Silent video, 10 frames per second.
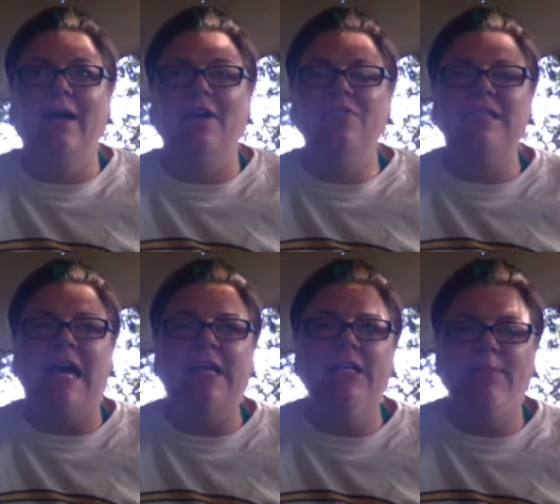I suppose,
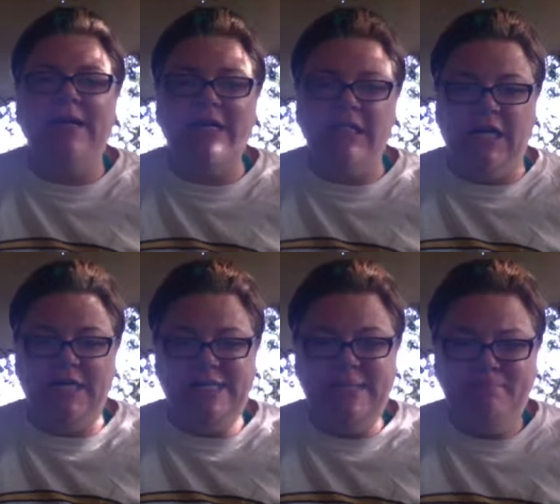adding to my
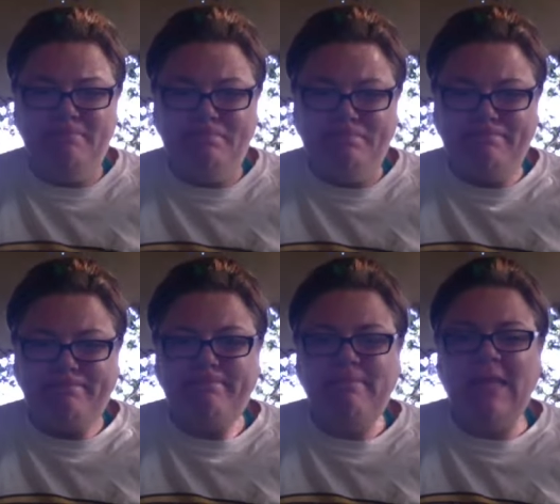anxiety,
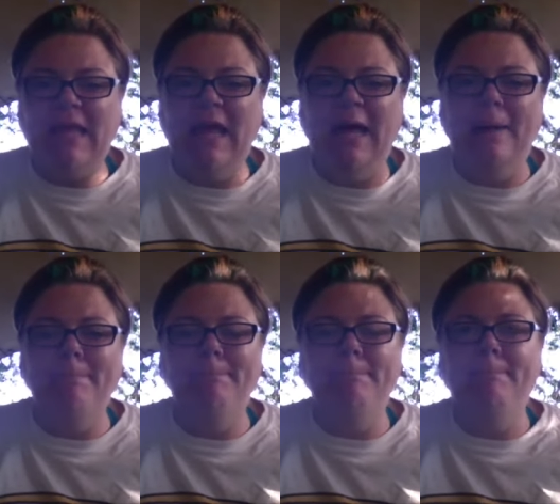
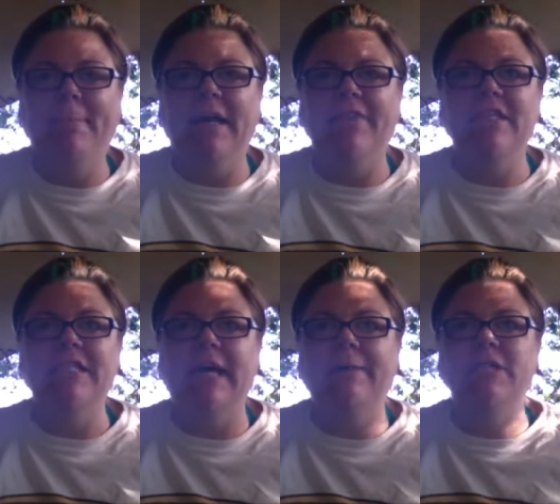um, but at the
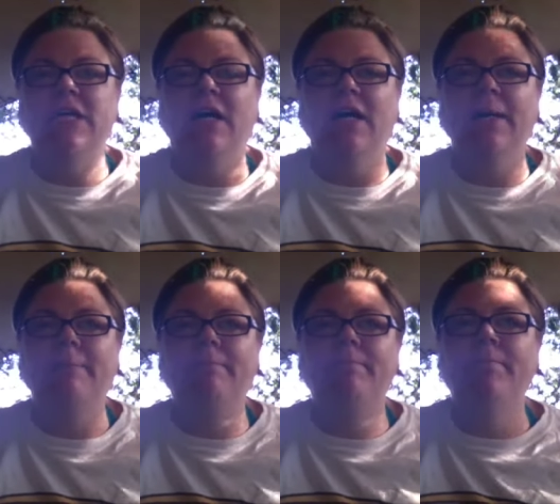same
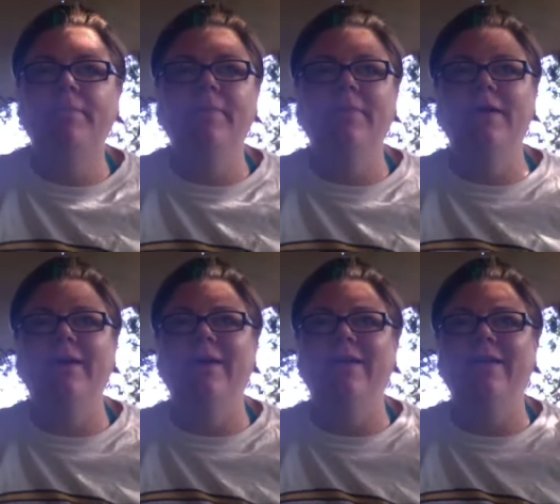time,
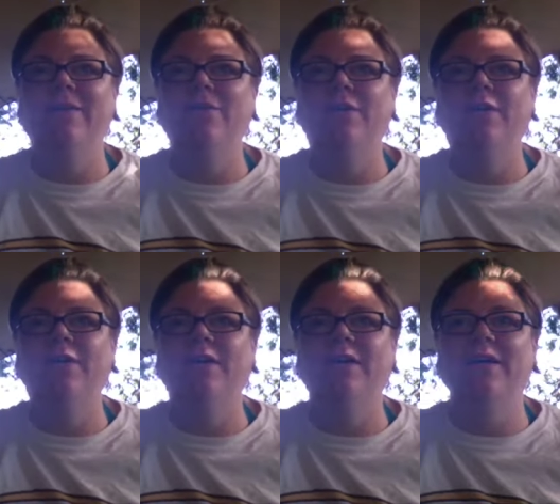not,
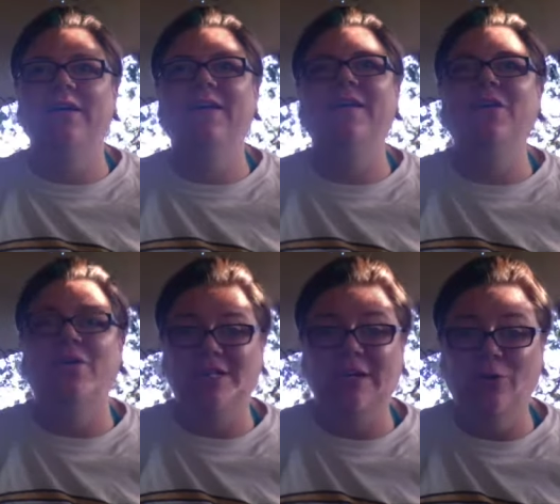
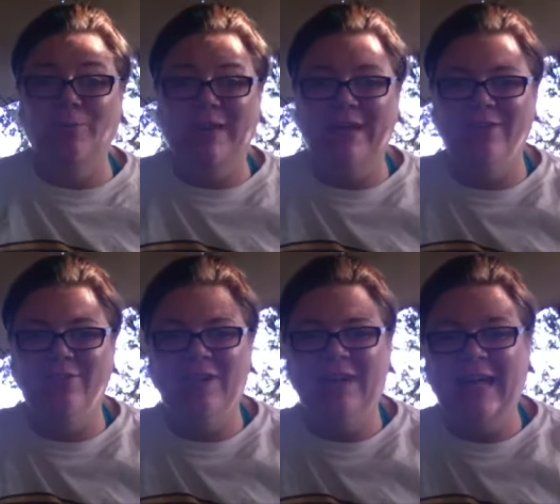not helping
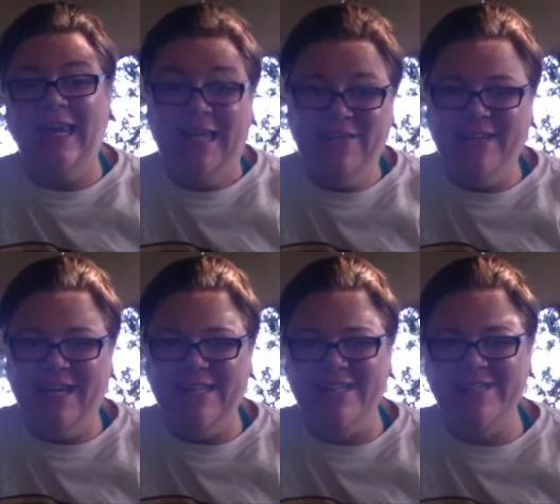
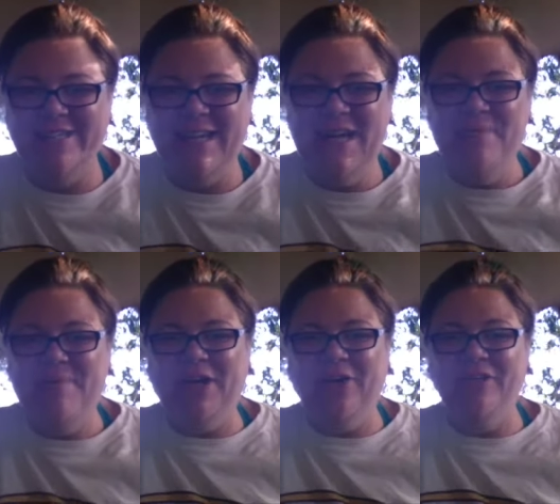alleviate it
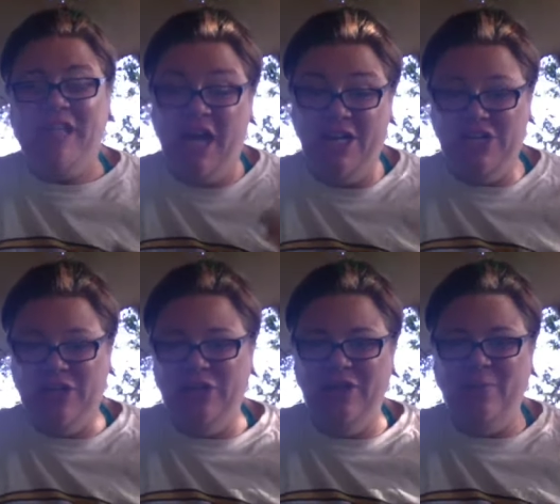because I
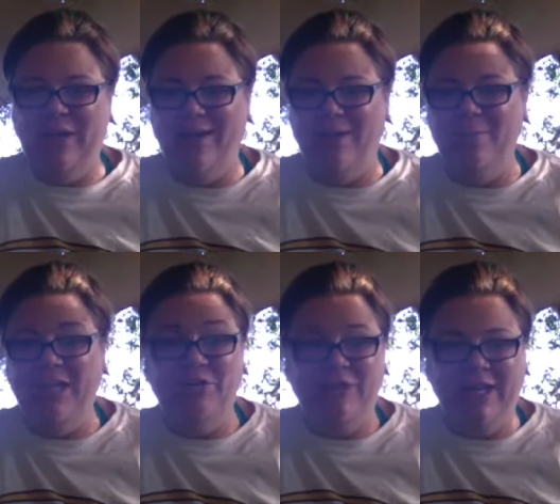know that when I'm in
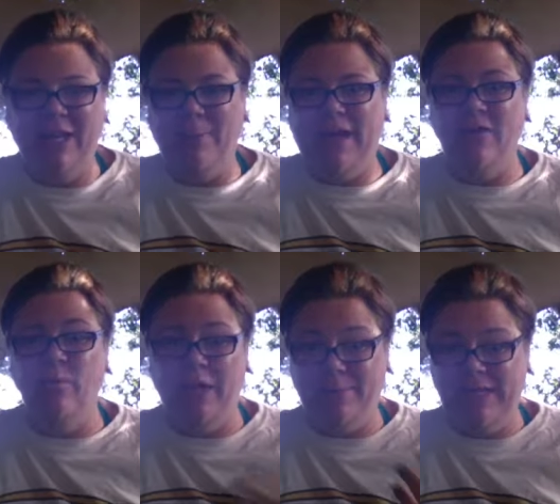a regular pattern,
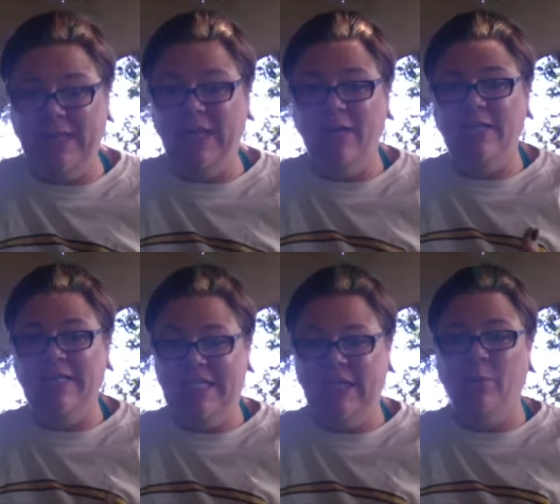when I'm knitting,
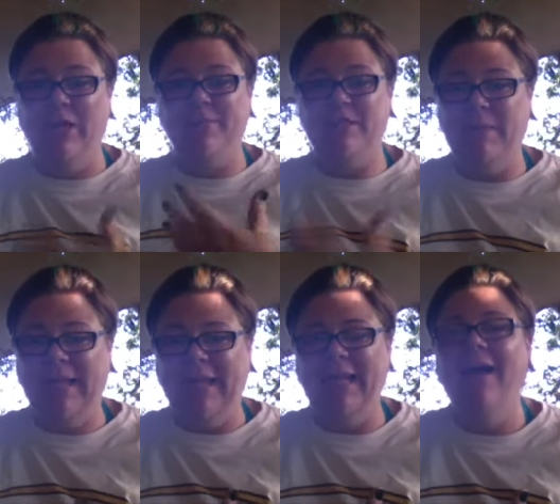knitting when I'm
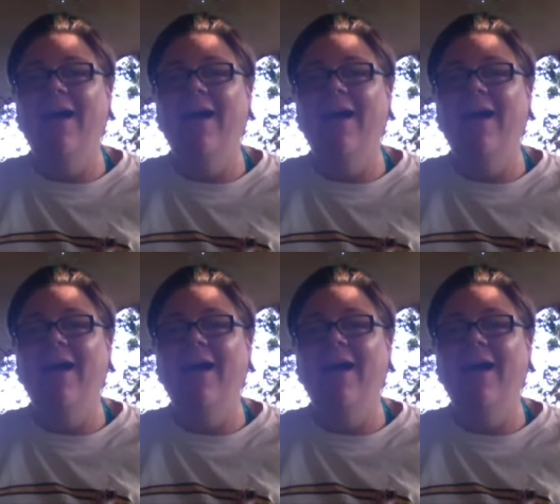spinning,